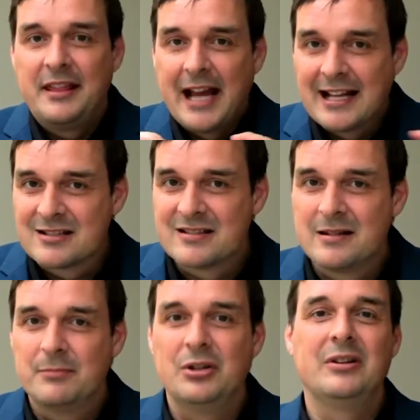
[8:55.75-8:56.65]
That's
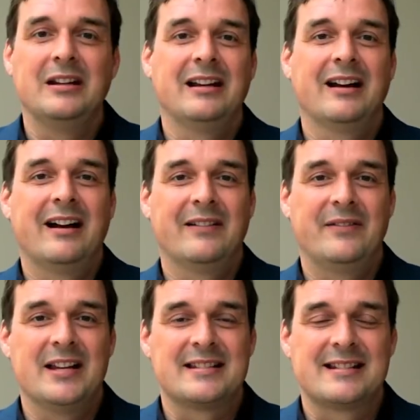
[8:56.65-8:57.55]
the beauty
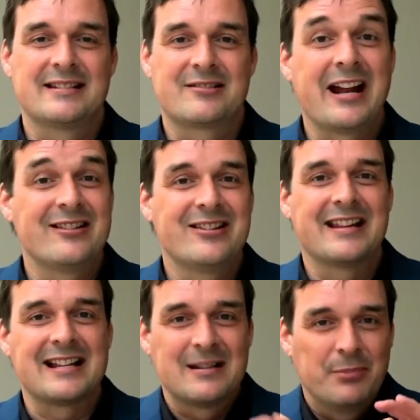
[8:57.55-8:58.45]
of this strategy and
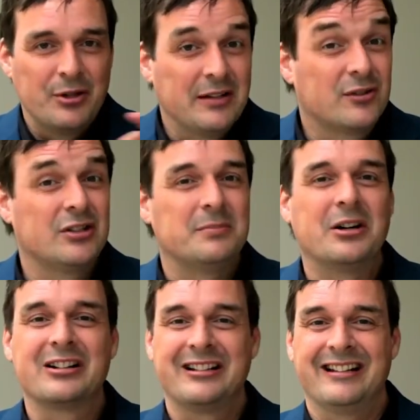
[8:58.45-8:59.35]
that's the beauty of good
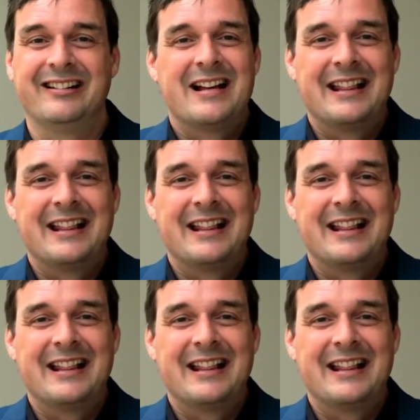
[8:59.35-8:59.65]
marketing.